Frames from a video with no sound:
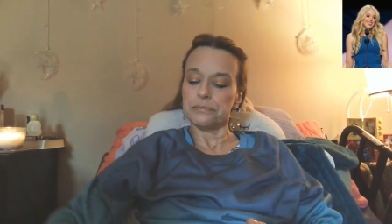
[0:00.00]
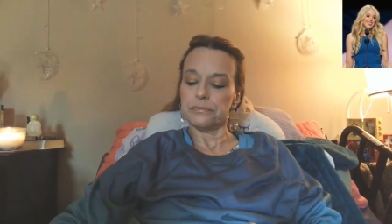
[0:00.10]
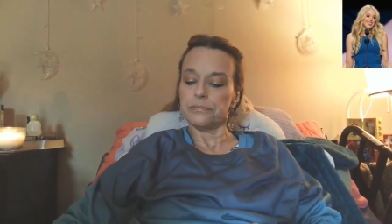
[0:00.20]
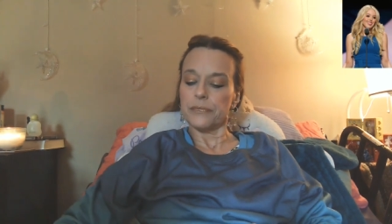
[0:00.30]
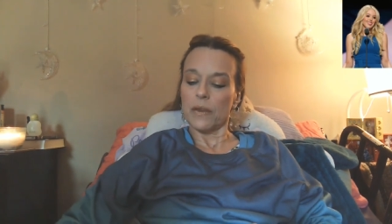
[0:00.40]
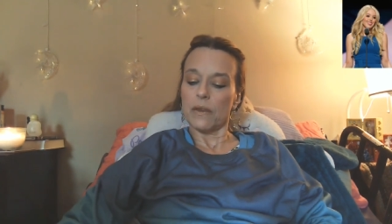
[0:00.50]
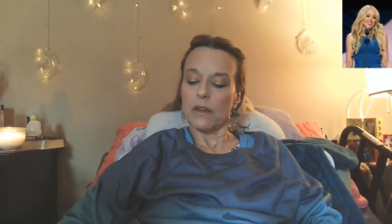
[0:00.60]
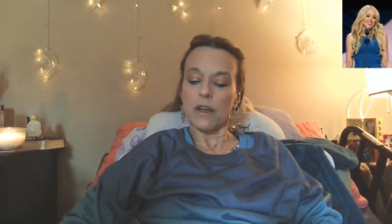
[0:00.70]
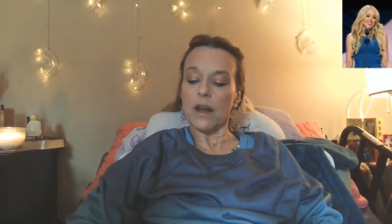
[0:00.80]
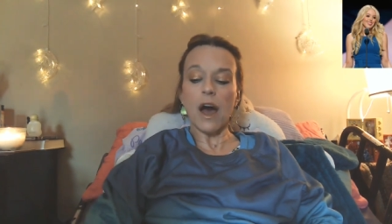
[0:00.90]
And I
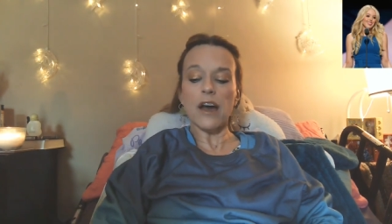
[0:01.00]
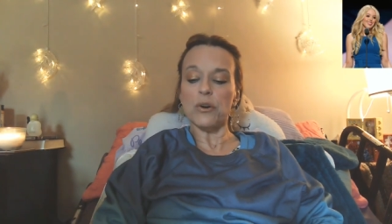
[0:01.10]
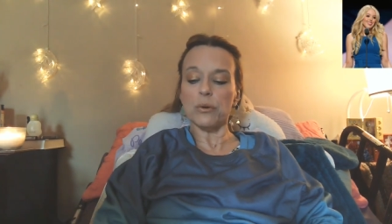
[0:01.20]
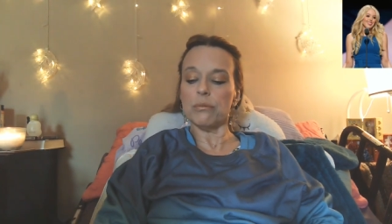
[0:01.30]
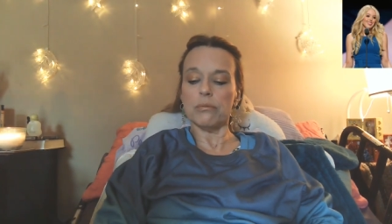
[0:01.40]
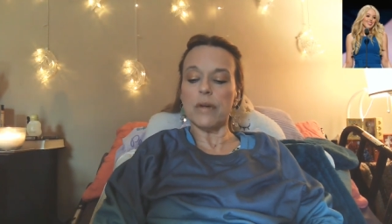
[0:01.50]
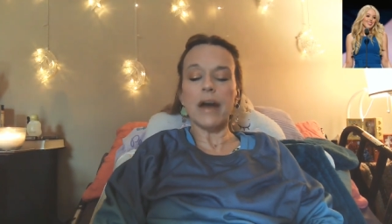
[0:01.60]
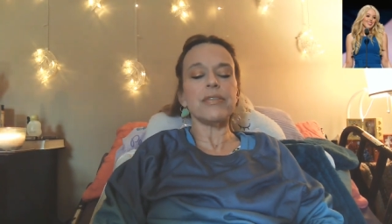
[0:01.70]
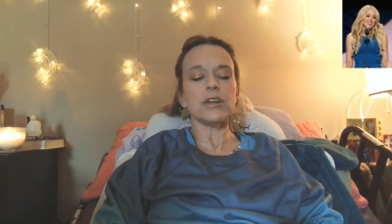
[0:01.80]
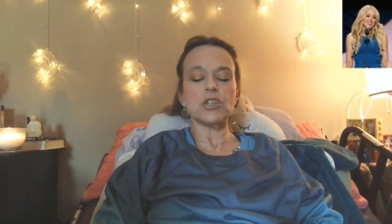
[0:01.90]
don't, I think
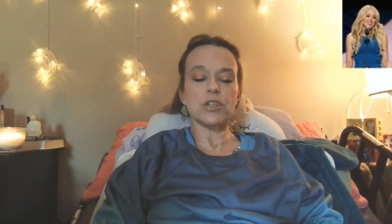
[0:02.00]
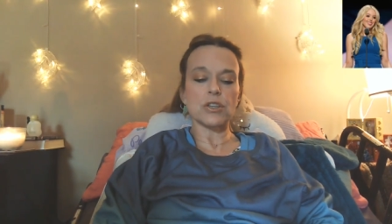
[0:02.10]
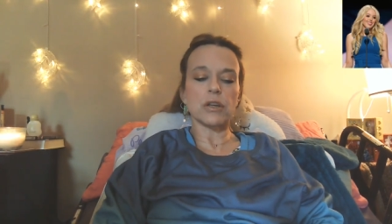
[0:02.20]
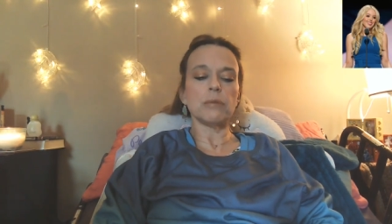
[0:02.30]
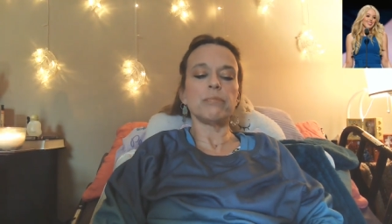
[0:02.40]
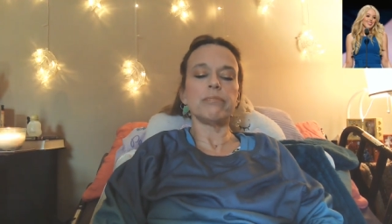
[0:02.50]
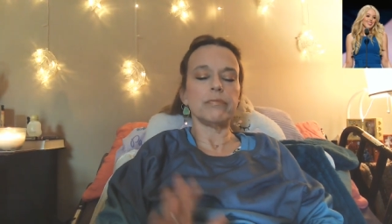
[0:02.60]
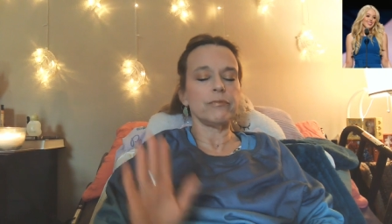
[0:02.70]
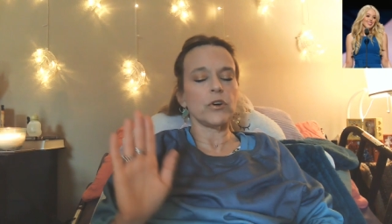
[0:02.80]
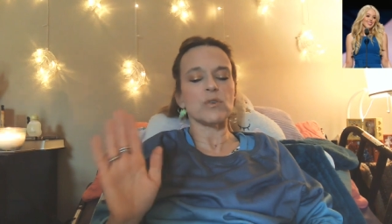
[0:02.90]
she's going to, folks
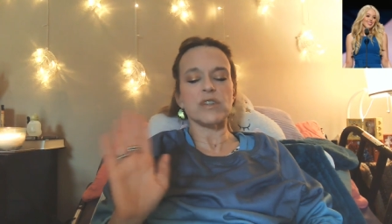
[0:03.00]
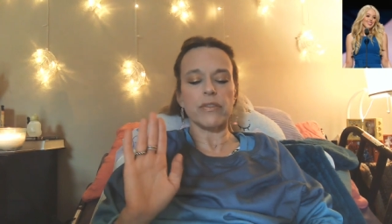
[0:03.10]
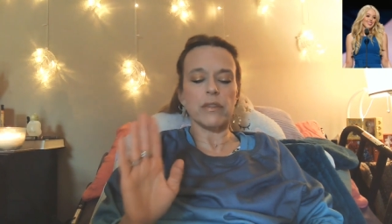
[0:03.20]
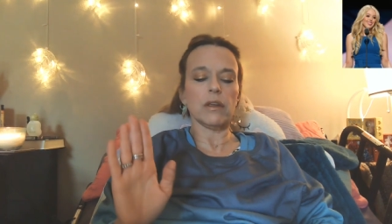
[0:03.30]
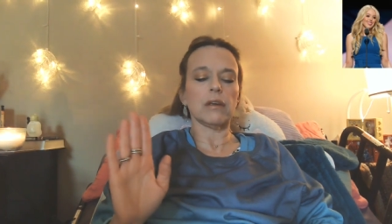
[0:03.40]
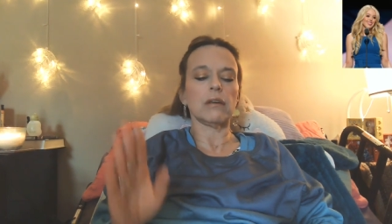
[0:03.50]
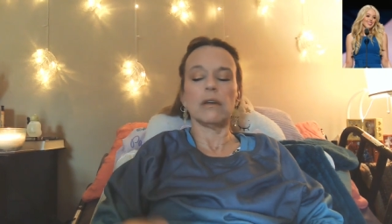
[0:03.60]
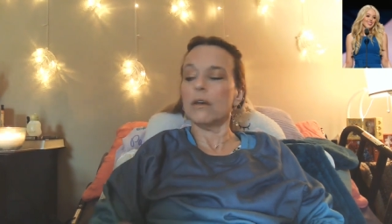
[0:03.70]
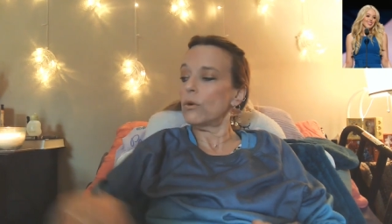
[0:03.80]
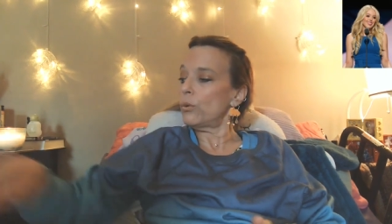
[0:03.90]
that think,
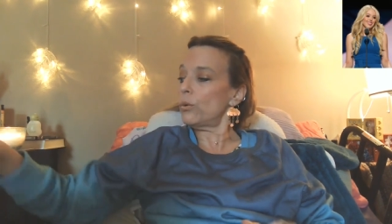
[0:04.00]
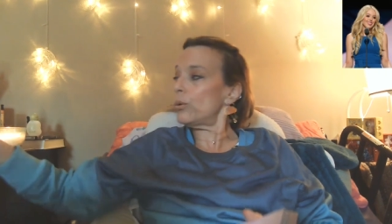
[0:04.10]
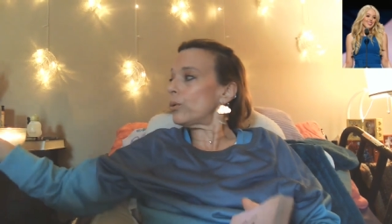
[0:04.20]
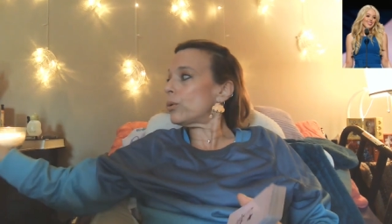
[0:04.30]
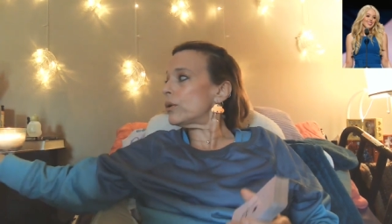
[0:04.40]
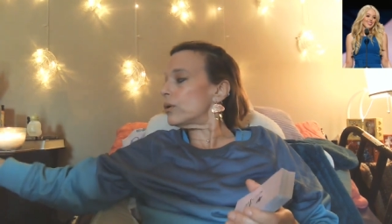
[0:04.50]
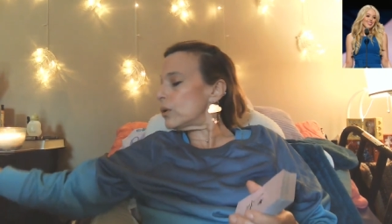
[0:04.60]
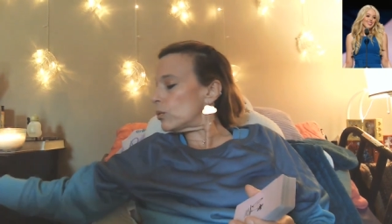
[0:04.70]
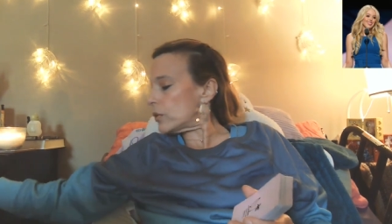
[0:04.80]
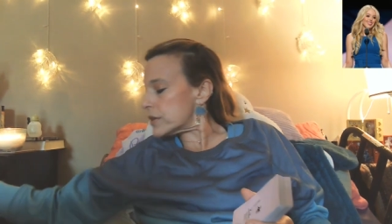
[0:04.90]
ooh, where's
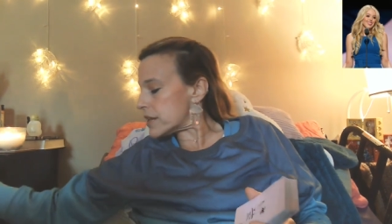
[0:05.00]
that fan?